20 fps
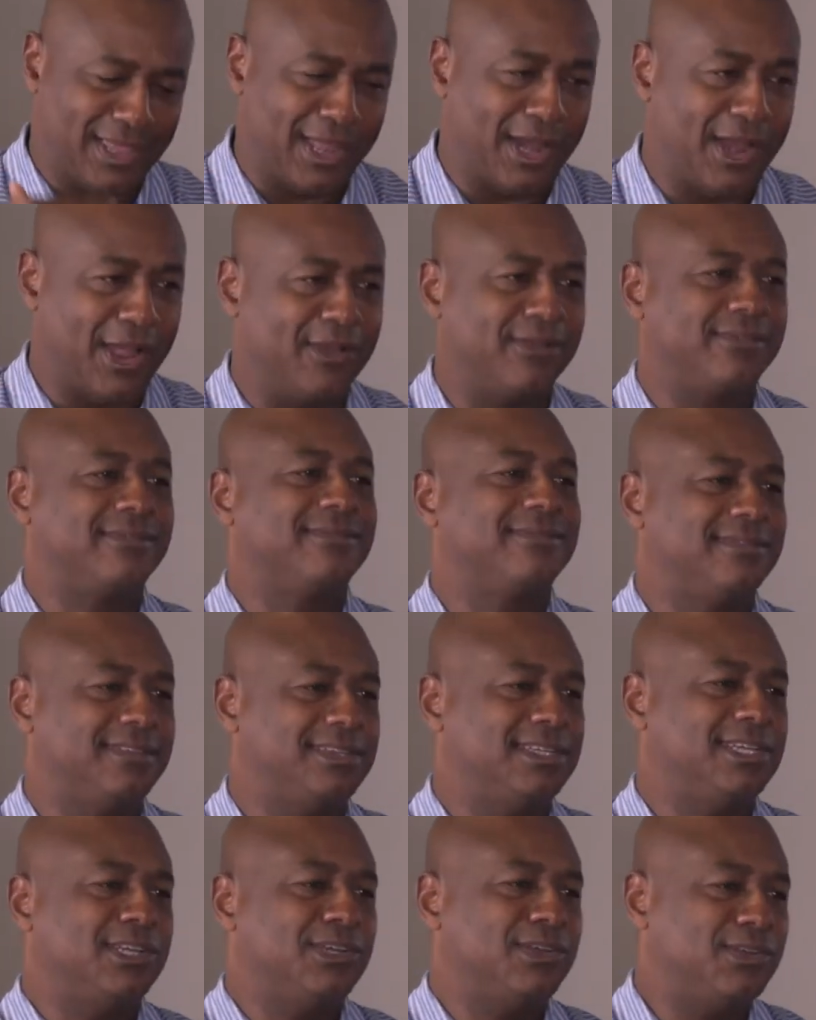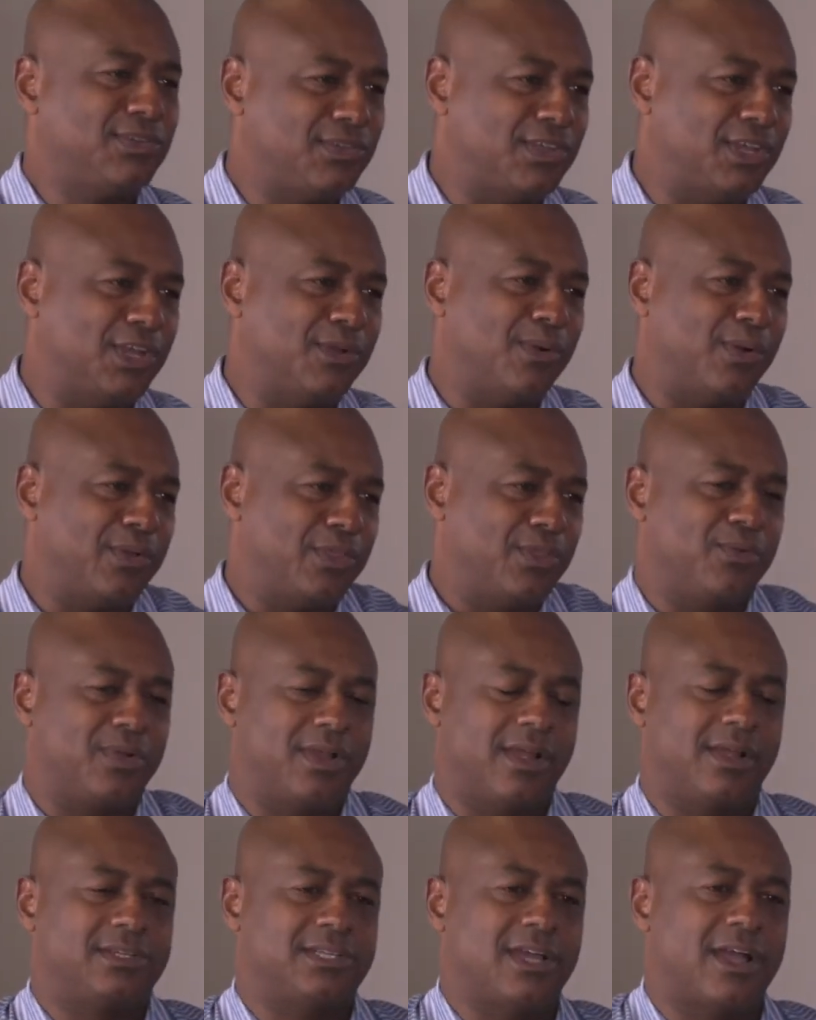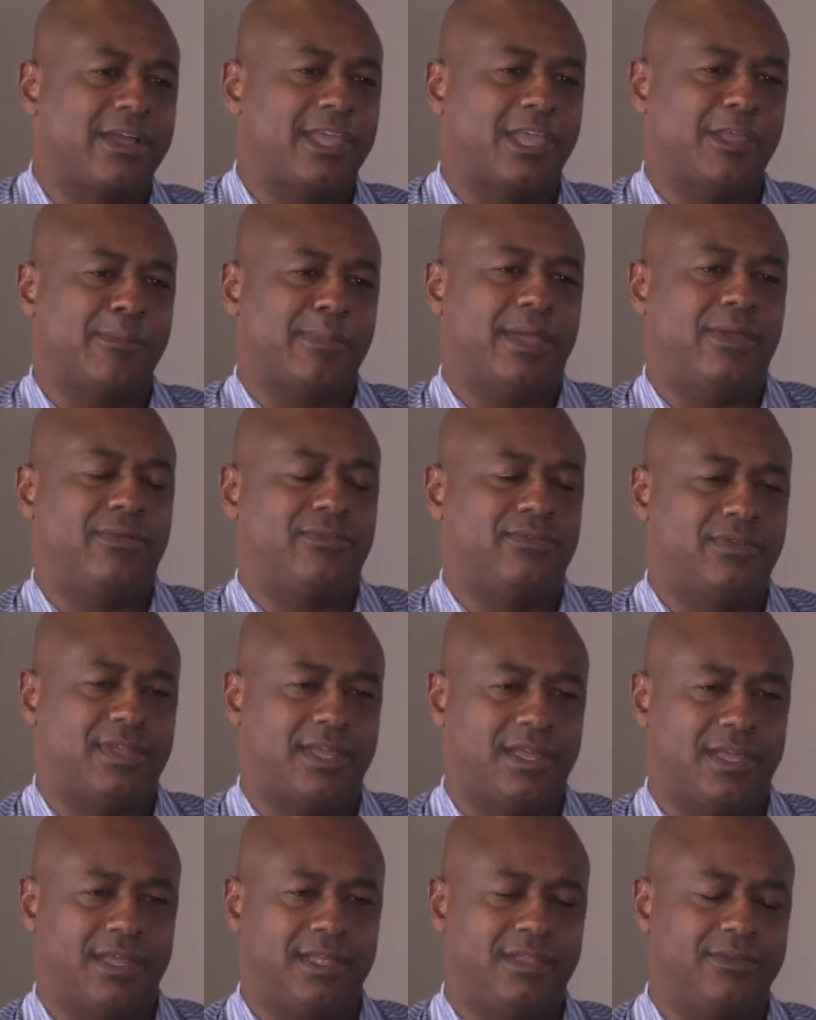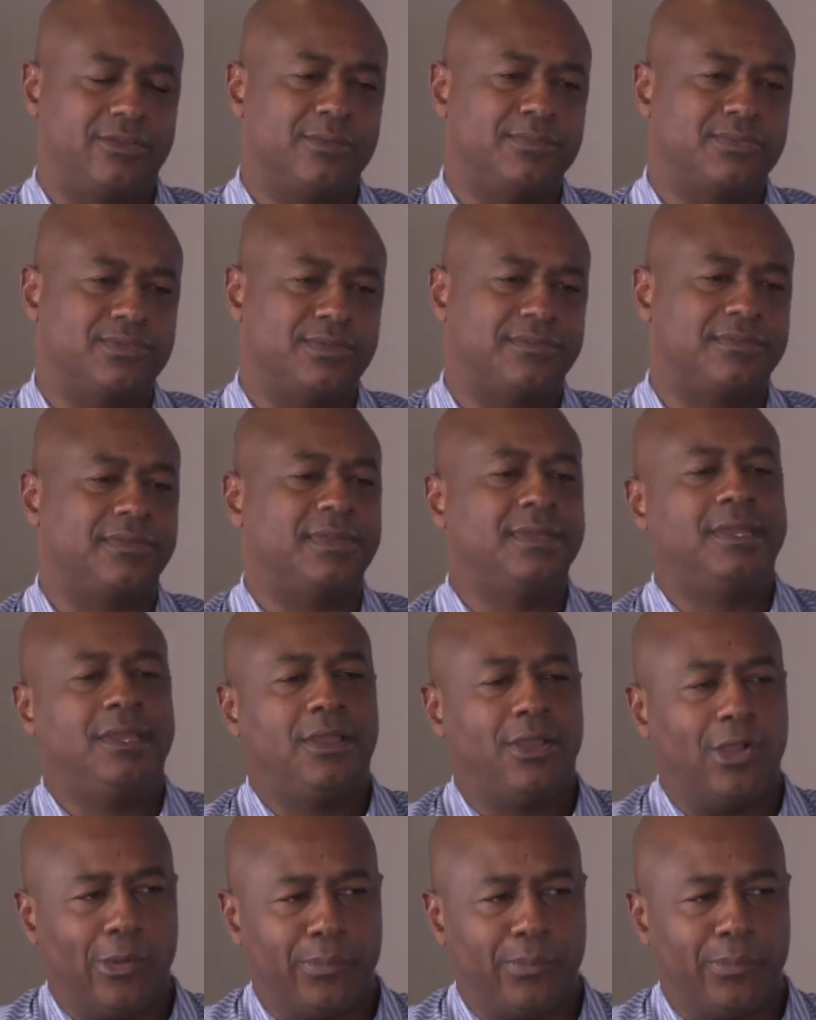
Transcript: what you and I are talking about in terms of